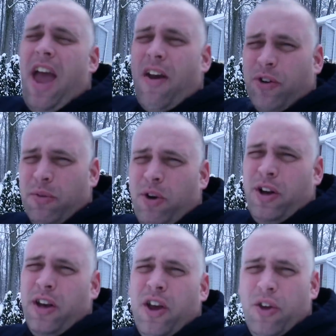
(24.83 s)

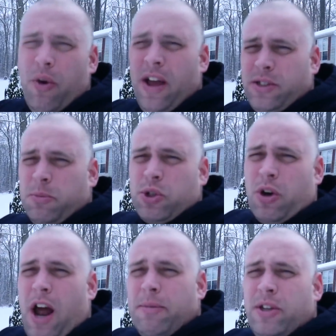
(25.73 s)
everyone who has subscribed